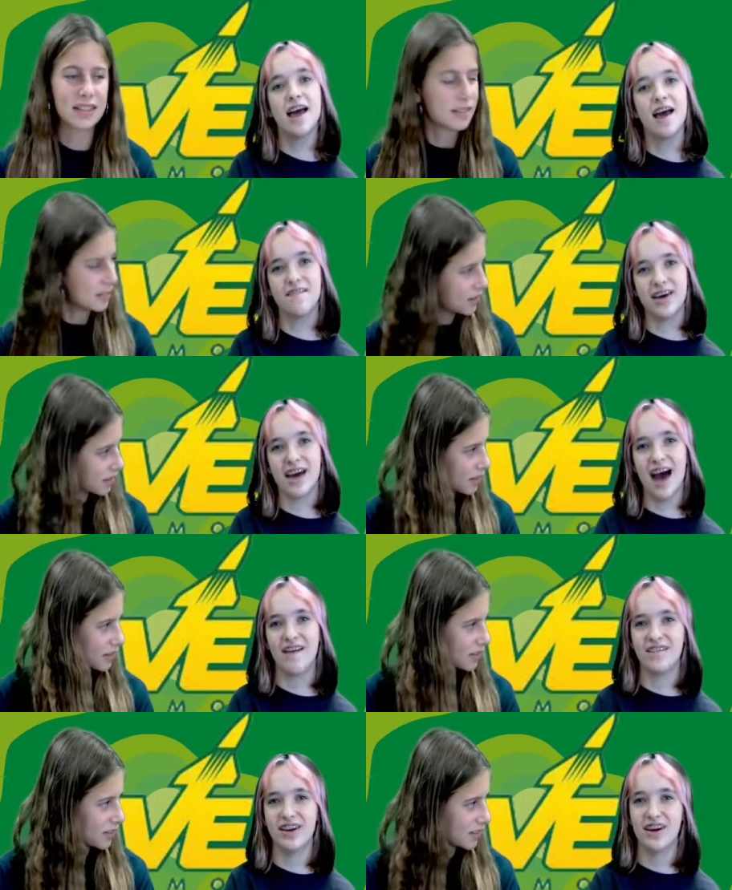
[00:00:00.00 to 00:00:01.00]
Speaker 1: and make it
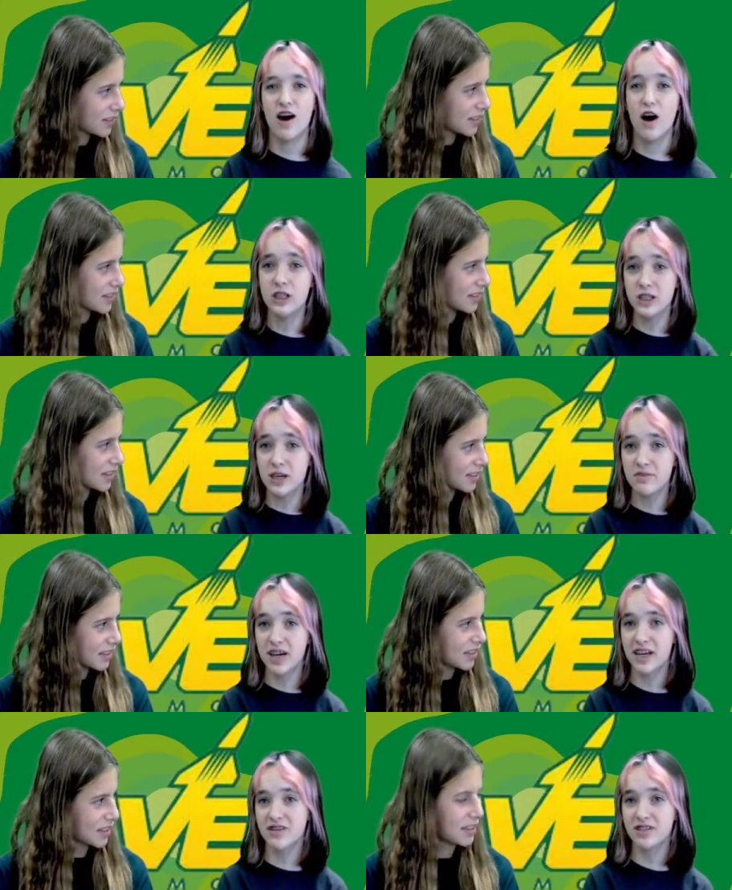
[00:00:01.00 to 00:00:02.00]
happen. Also keep
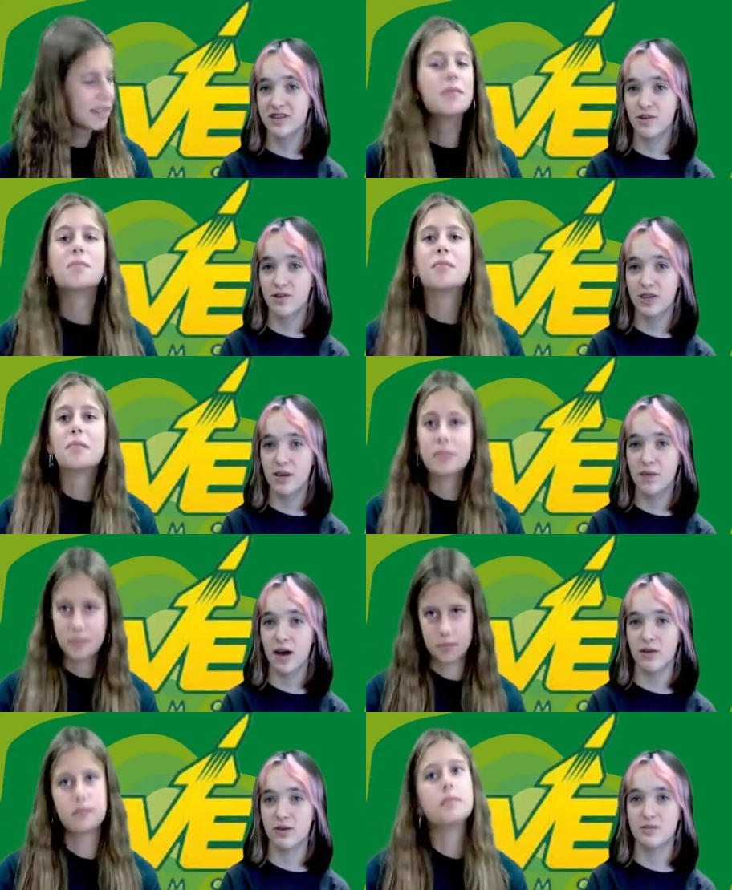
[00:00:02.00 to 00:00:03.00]
checking your school
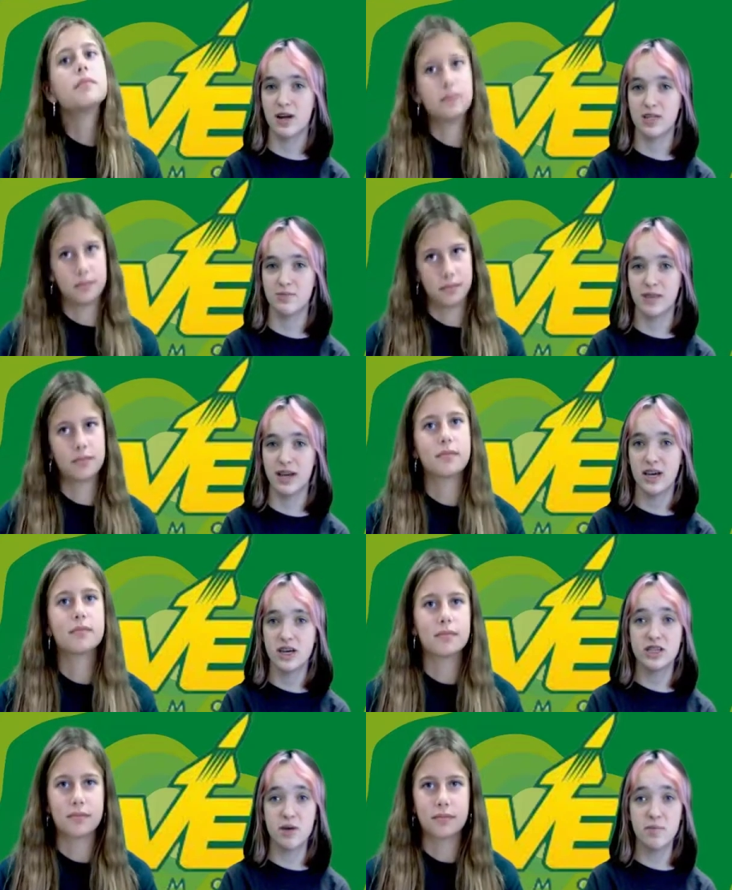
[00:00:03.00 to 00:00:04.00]
email responsibly.
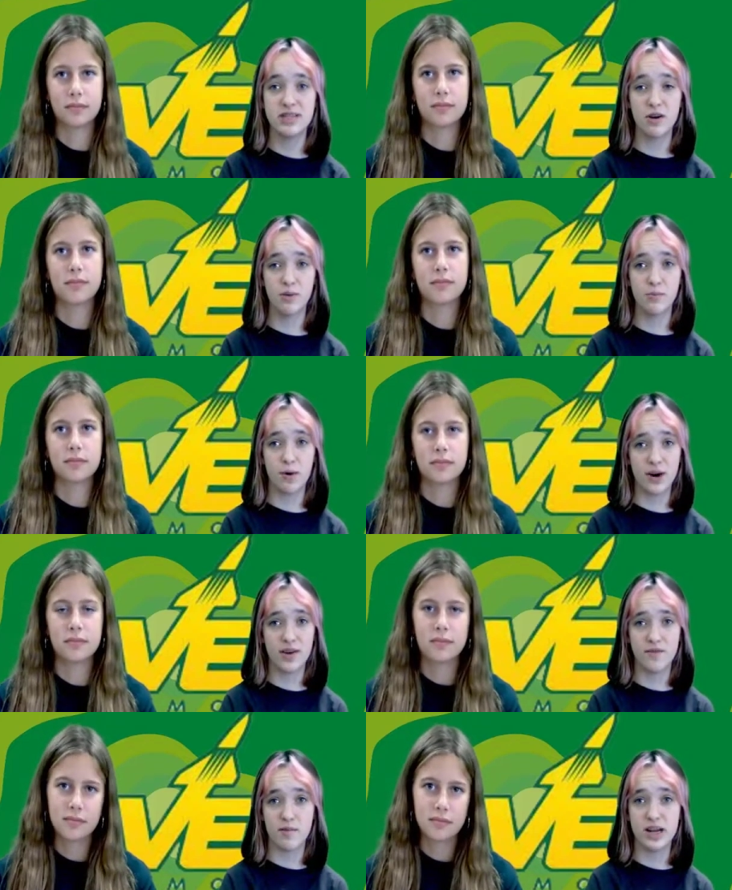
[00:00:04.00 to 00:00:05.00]
Don't miss out on important
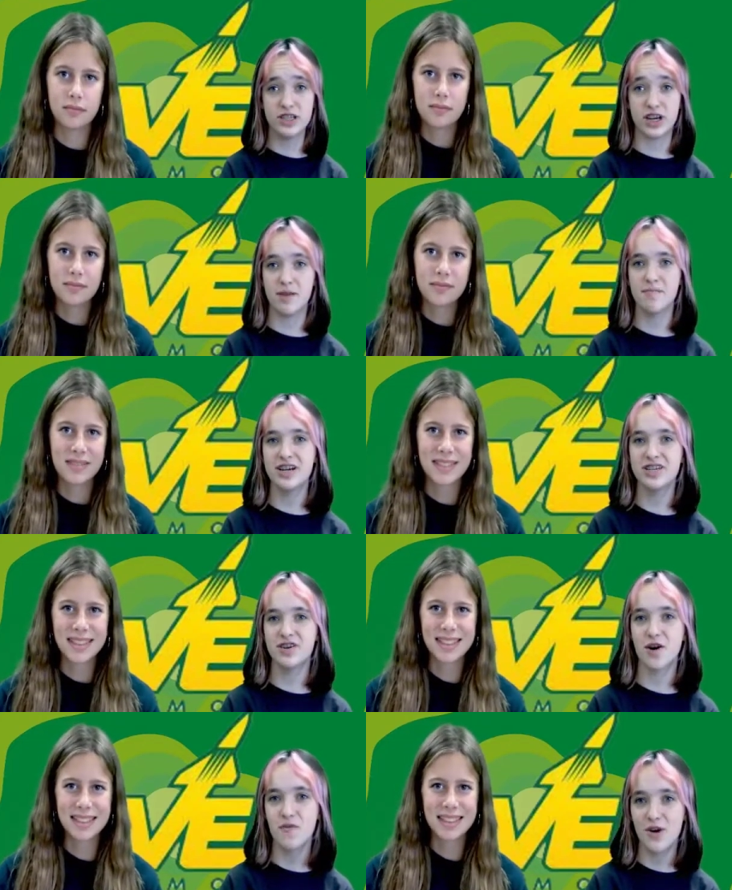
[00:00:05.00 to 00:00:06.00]
information and make sure
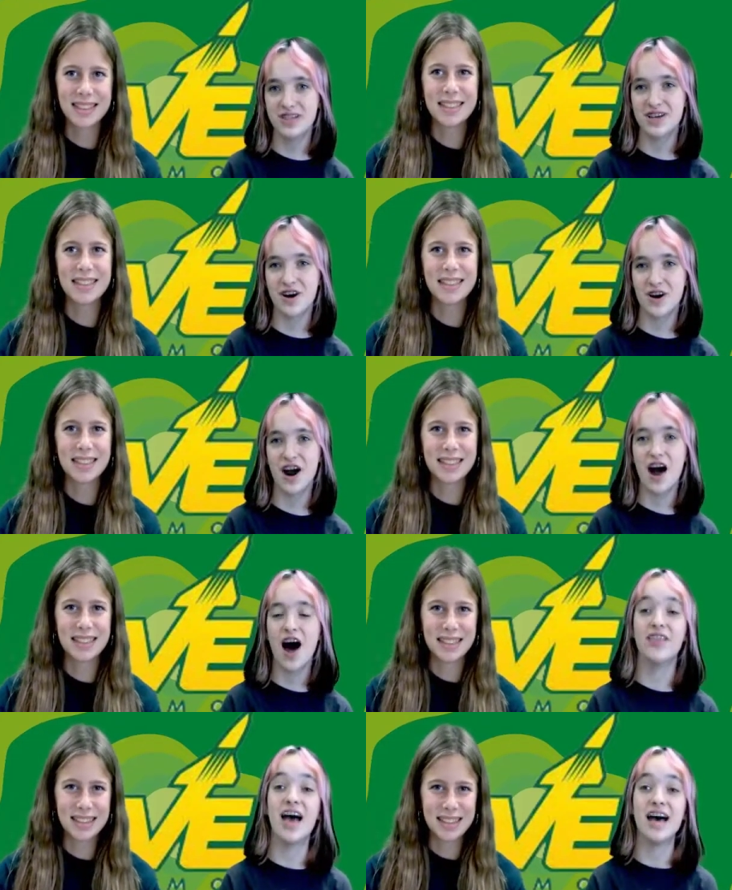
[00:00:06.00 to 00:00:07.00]
your voice is heard
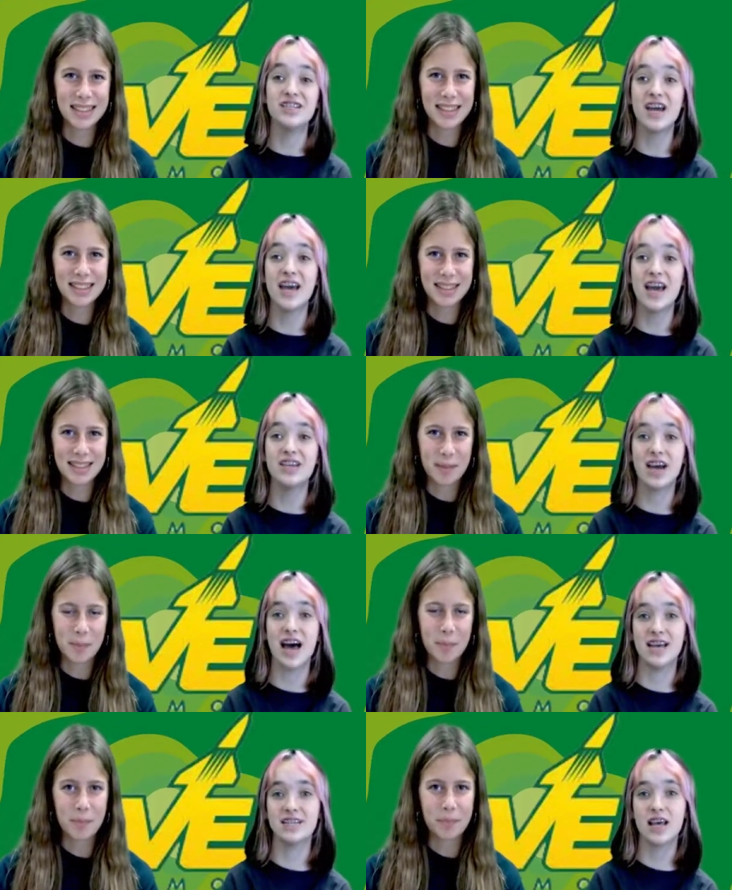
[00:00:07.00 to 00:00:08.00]
on the
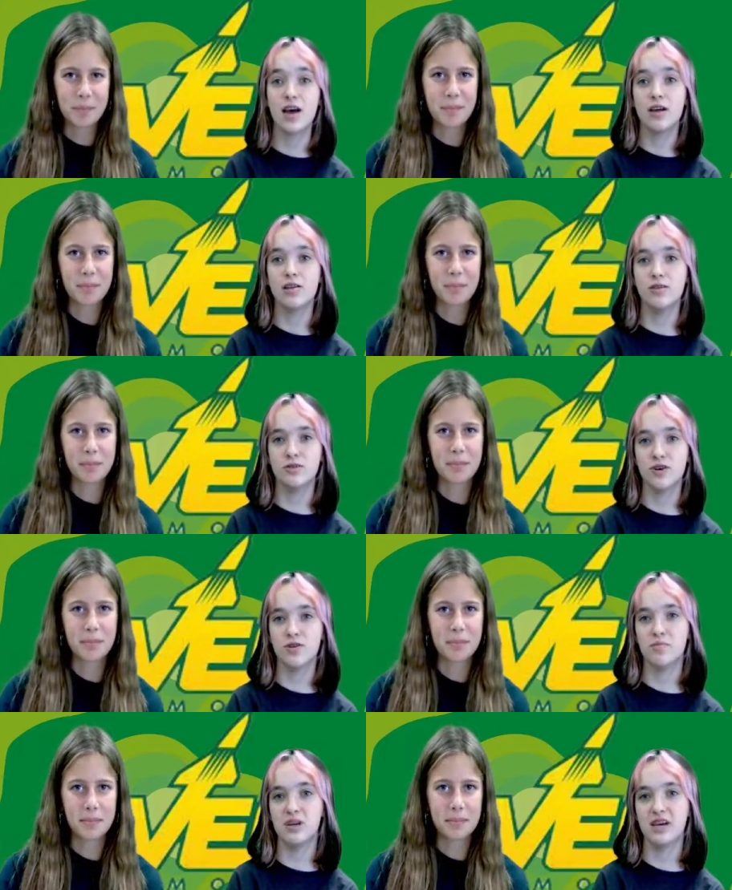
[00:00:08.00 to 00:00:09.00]
SJHS News Crew
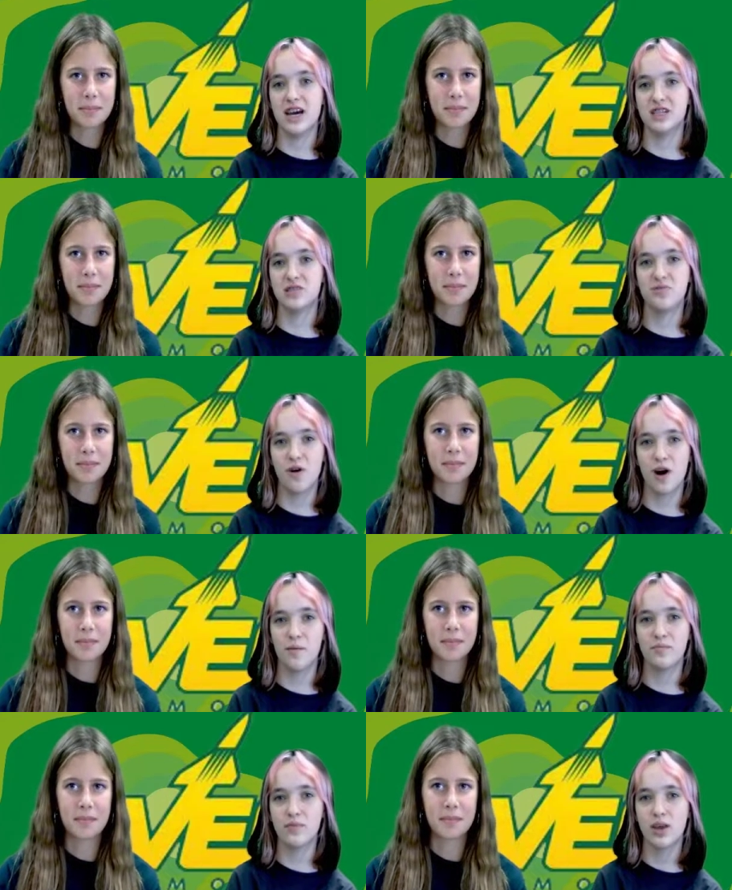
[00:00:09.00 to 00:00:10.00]
Communications Forum.
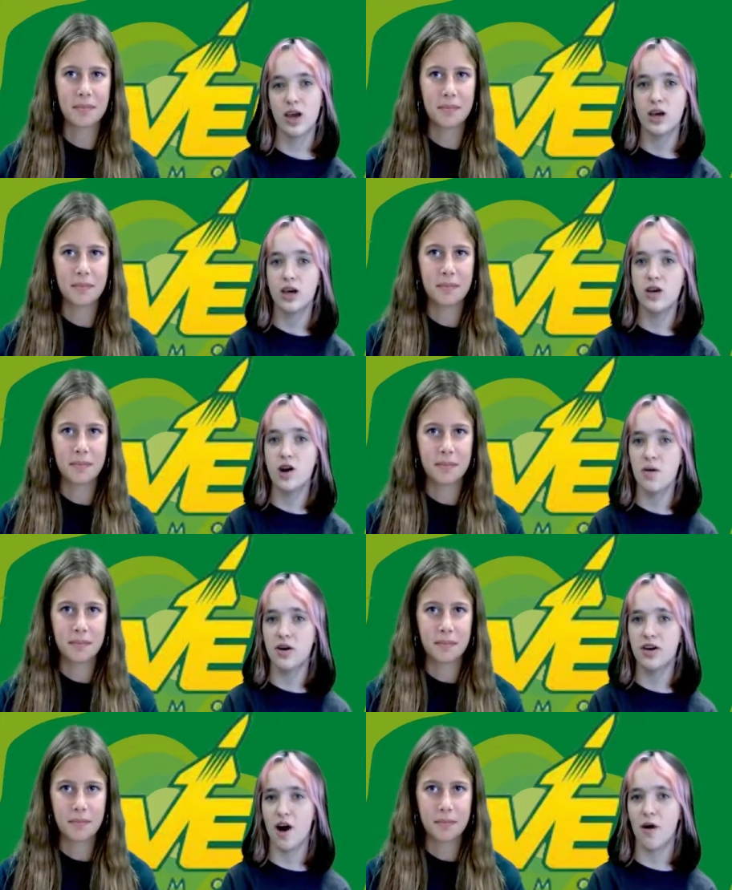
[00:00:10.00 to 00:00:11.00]
You know where to
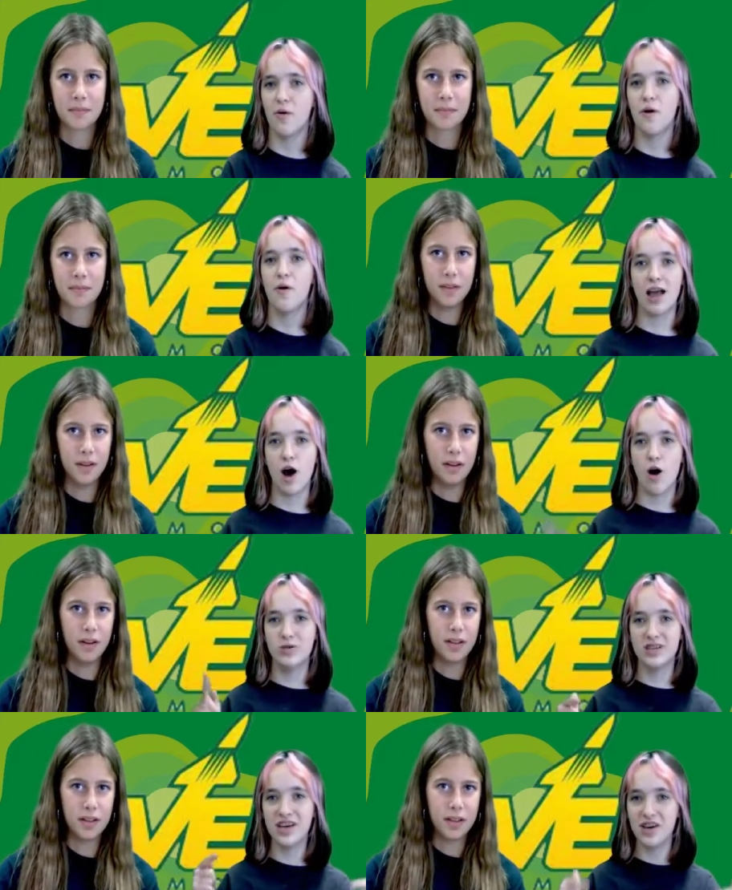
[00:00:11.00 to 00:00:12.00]
go,
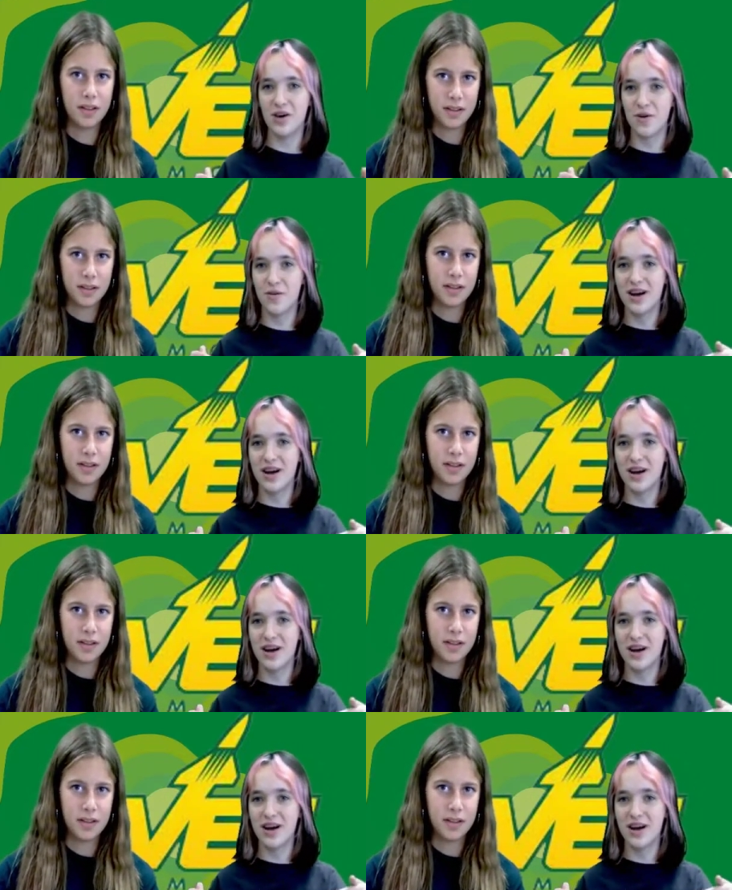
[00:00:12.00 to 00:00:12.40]
ozujs